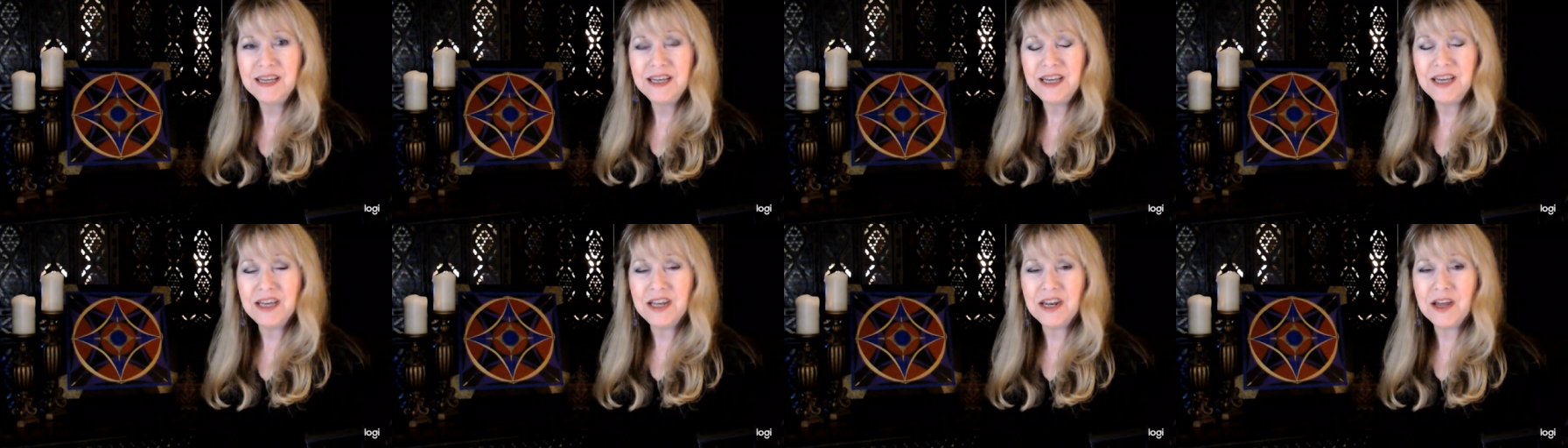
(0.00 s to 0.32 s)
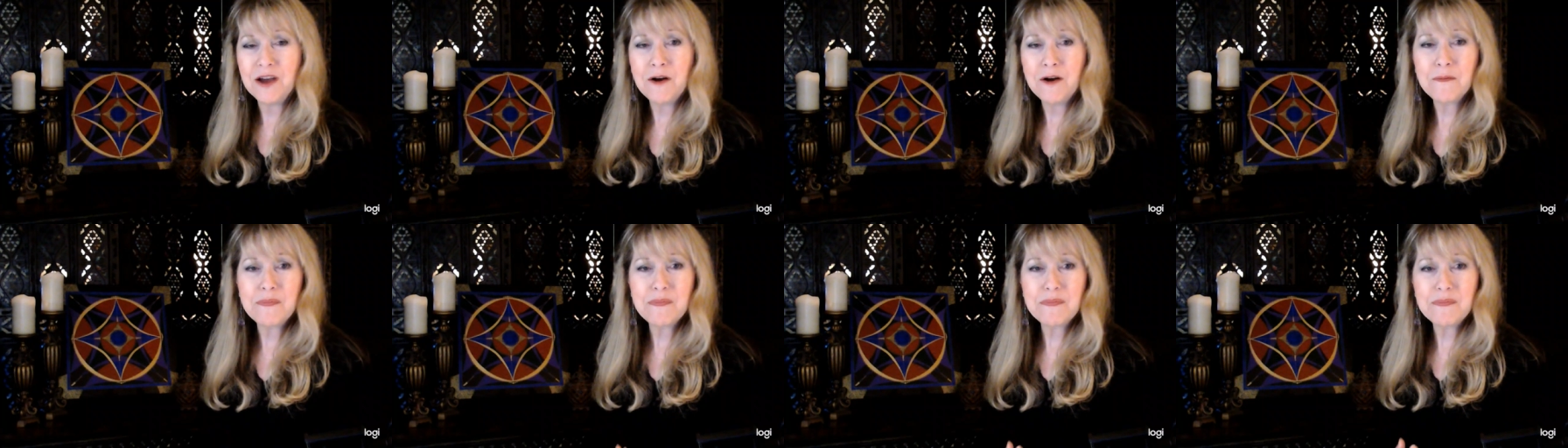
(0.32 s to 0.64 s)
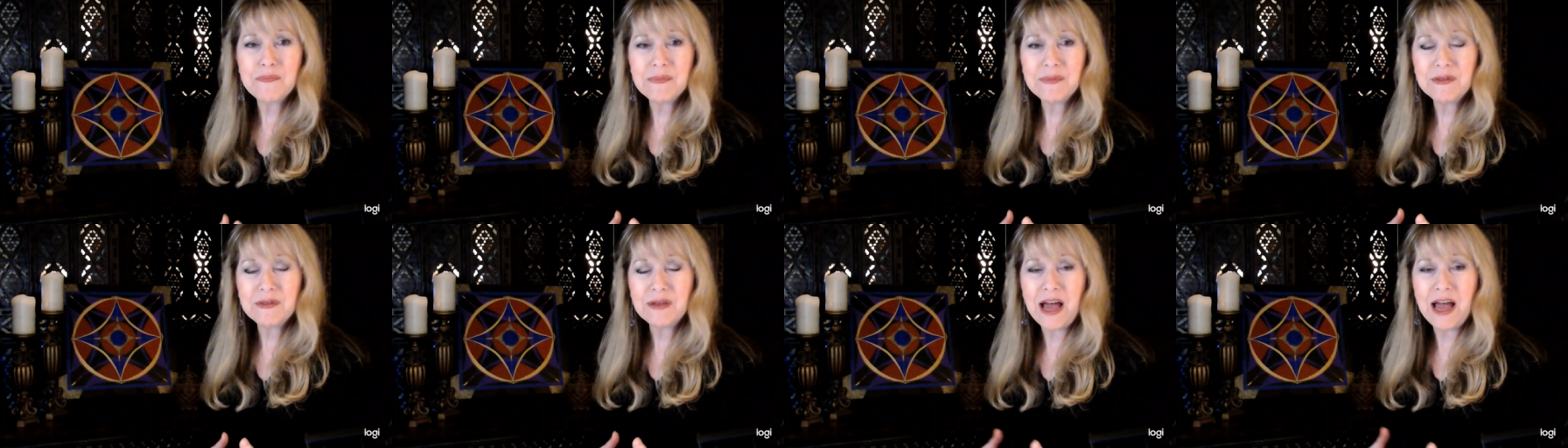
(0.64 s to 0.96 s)
You know,
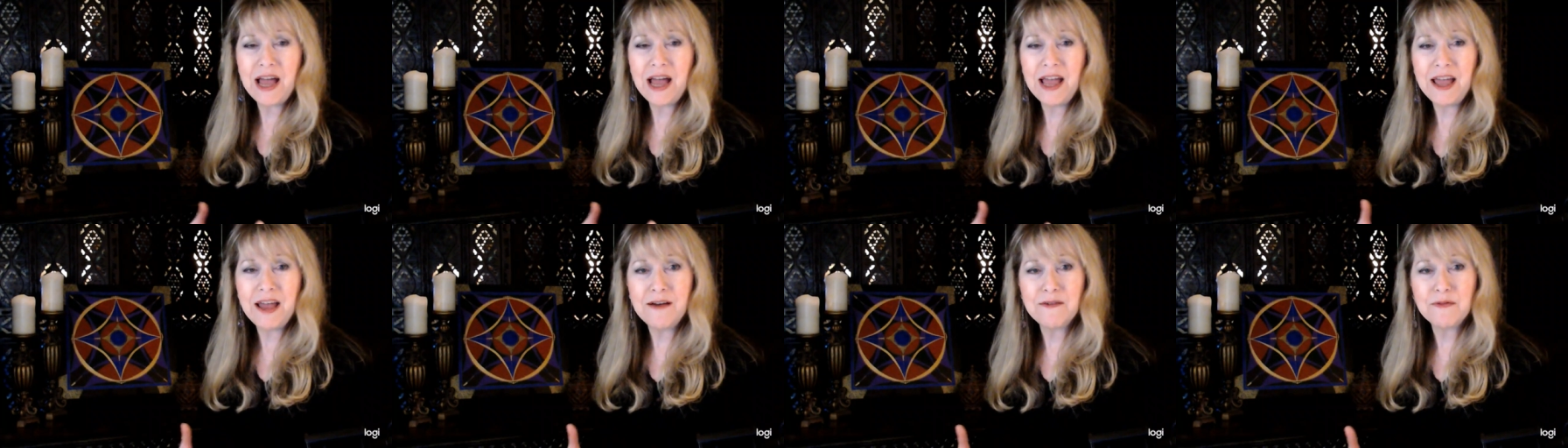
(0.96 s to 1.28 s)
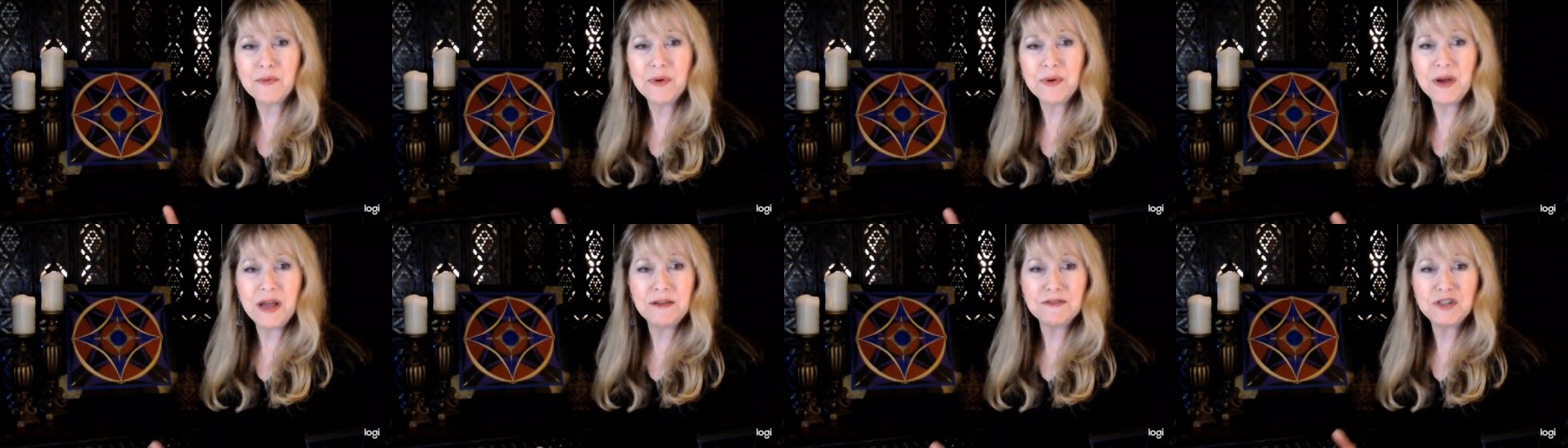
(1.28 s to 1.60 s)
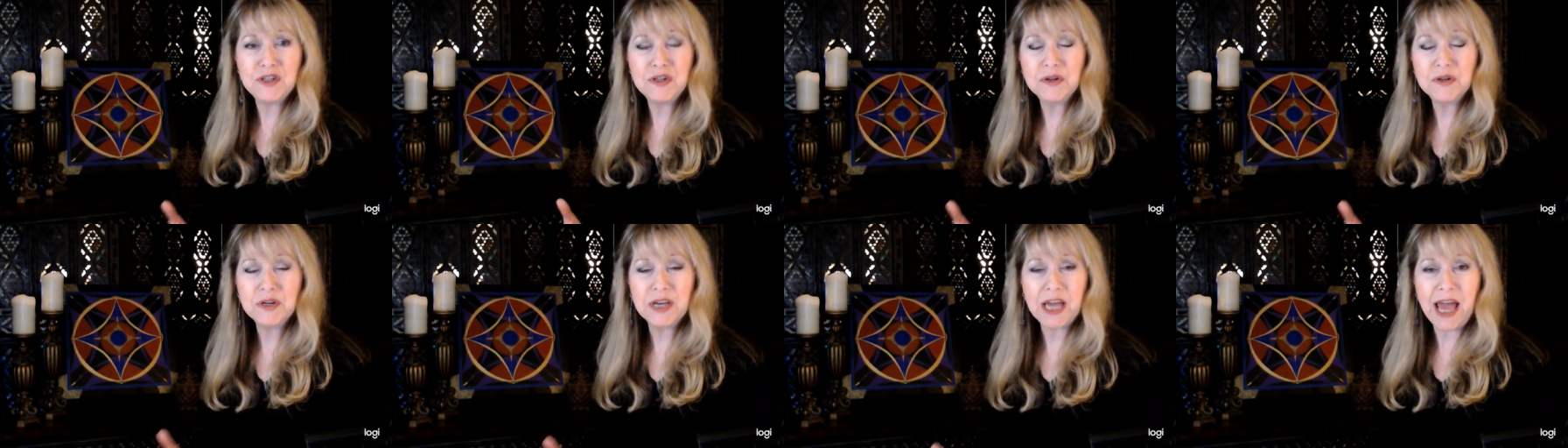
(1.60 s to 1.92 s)
I have we have
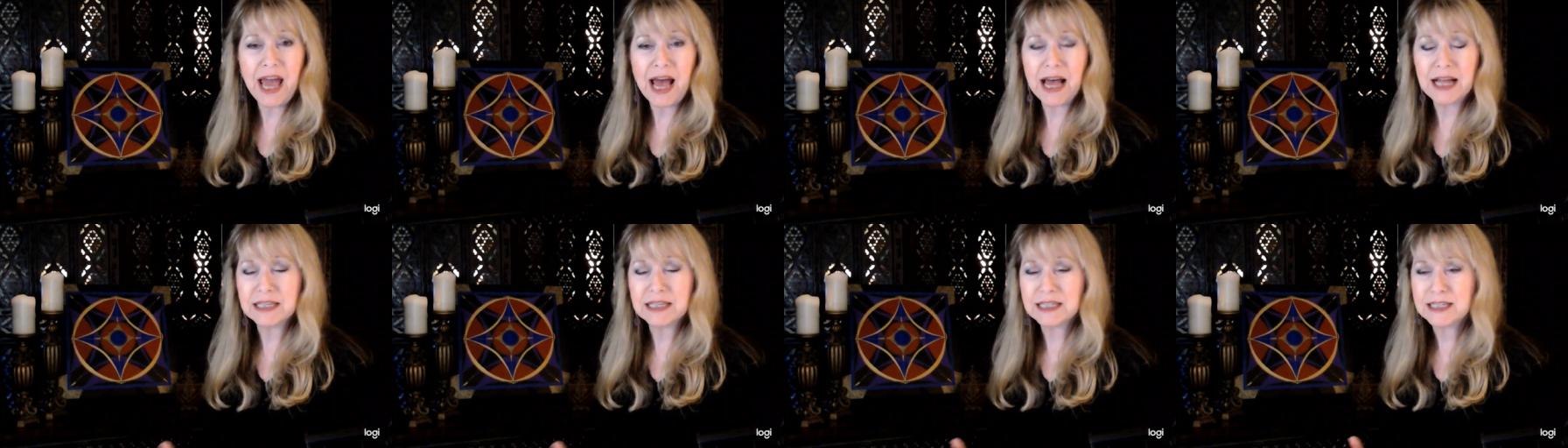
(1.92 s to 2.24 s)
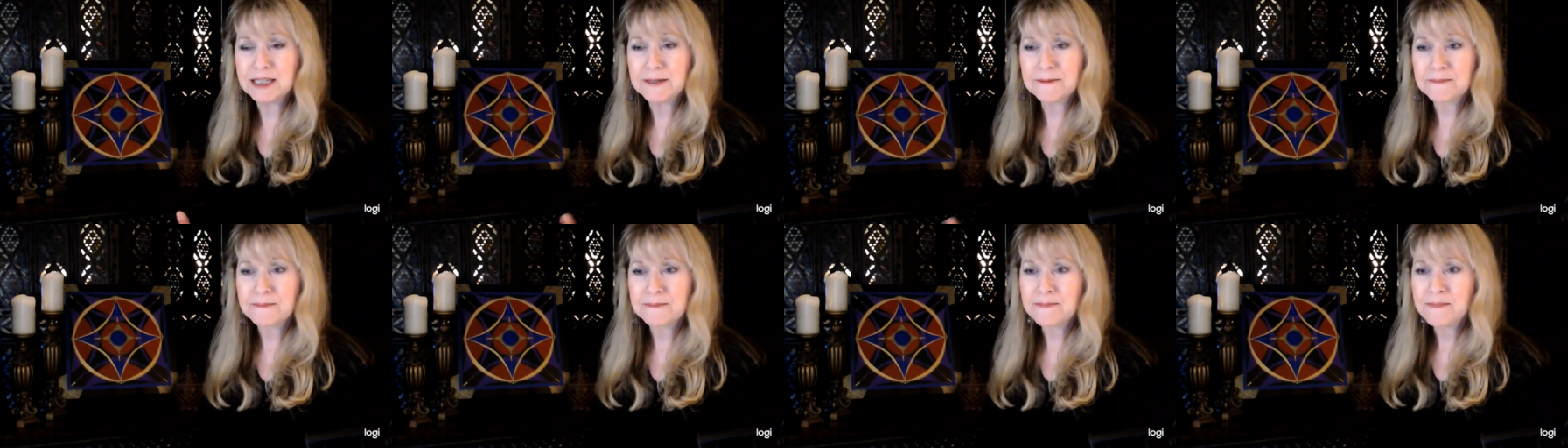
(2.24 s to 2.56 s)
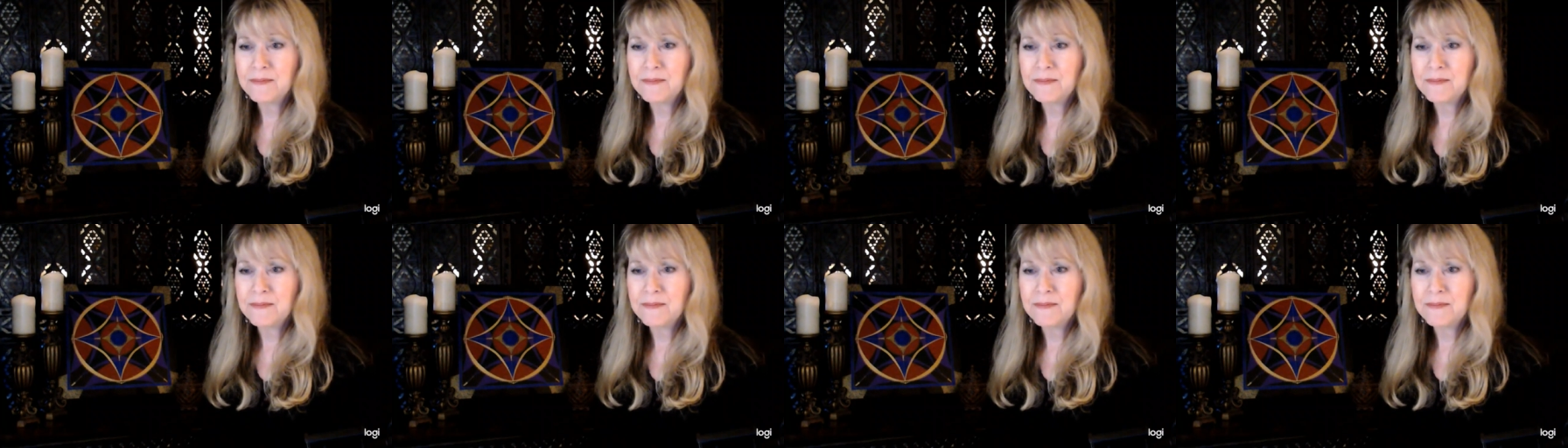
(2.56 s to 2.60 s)
two cats